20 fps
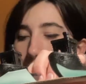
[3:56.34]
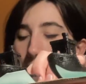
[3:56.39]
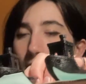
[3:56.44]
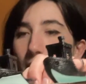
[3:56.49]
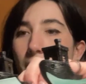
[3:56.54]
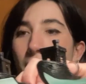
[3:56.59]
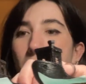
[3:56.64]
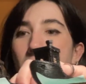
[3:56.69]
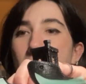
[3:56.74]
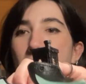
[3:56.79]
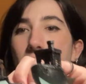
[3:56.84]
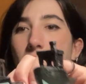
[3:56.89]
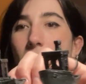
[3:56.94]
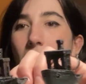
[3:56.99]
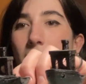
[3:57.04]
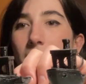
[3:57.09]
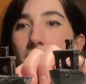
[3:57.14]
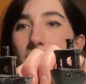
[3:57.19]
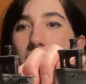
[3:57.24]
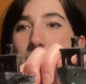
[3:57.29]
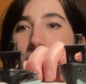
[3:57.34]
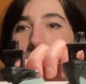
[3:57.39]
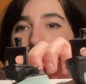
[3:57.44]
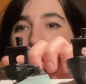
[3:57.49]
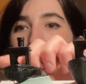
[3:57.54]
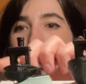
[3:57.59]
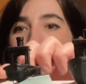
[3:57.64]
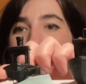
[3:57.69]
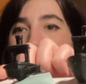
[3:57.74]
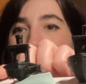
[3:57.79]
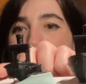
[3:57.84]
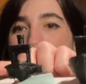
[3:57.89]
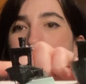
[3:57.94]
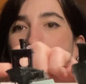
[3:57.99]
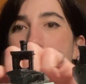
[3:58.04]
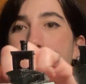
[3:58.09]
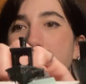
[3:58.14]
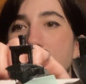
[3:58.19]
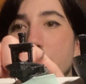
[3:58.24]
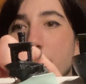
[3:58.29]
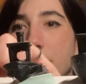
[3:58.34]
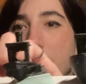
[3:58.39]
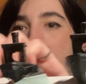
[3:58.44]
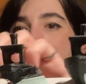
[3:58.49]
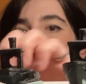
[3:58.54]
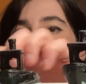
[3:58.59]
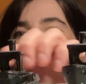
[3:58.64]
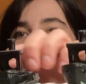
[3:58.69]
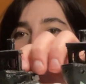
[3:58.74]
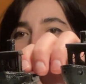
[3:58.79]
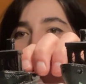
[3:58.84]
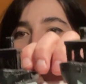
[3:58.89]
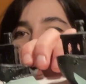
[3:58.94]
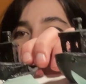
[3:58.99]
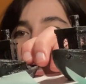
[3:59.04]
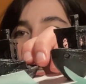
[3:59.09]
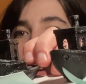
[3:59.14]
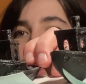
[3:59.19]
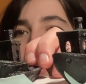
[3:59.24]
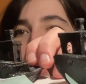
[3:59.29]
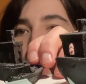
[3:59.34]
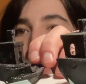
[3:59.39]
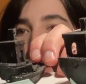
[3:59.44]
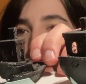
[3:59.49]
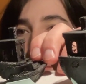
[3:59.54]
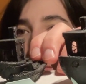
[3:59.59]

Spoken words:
Then you can kind of see in these 3 prints I was having some